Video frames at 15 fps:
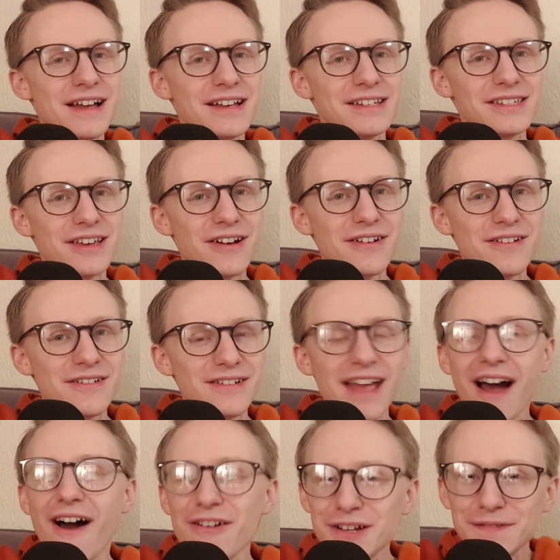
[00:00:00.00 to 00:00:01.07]
So
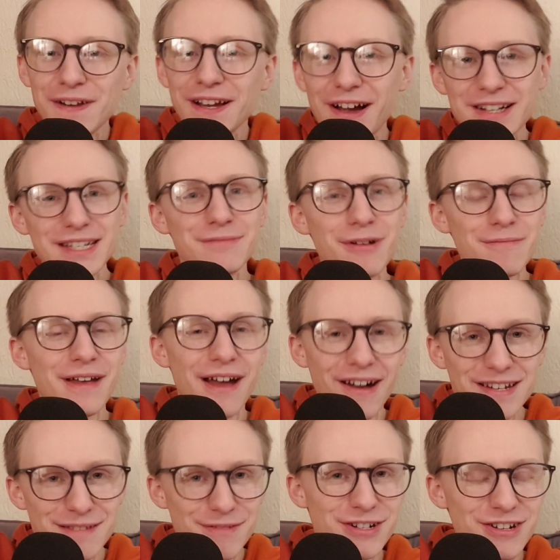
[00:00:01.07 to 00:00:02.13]
yeah, I just felt like I did my bit, I
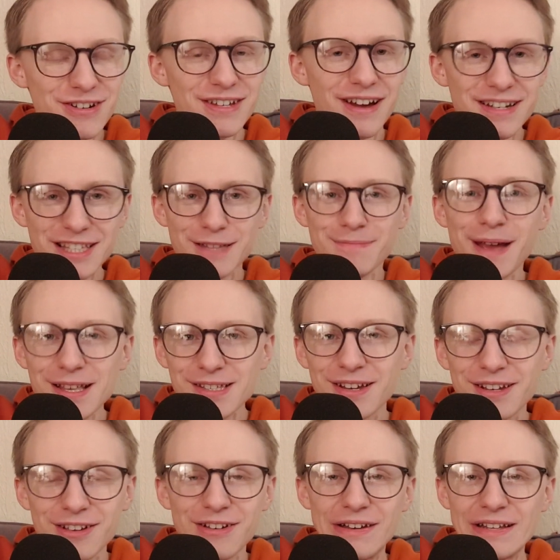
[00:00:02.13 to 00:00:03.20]
did my duty, I did the best I
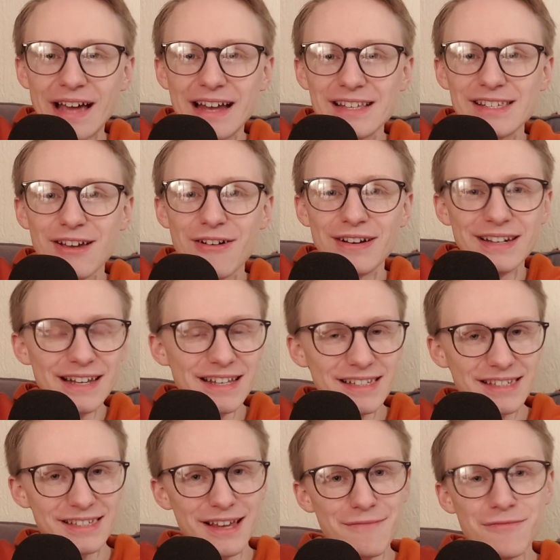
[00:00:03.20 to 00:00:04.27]
could, and so at
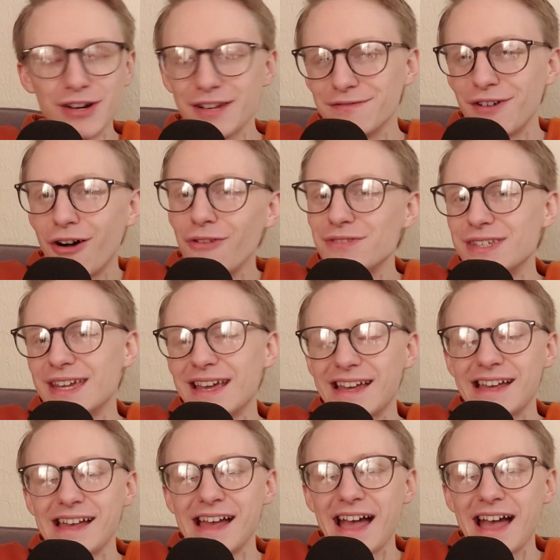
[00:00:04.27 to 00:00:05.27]
least someone involved in it.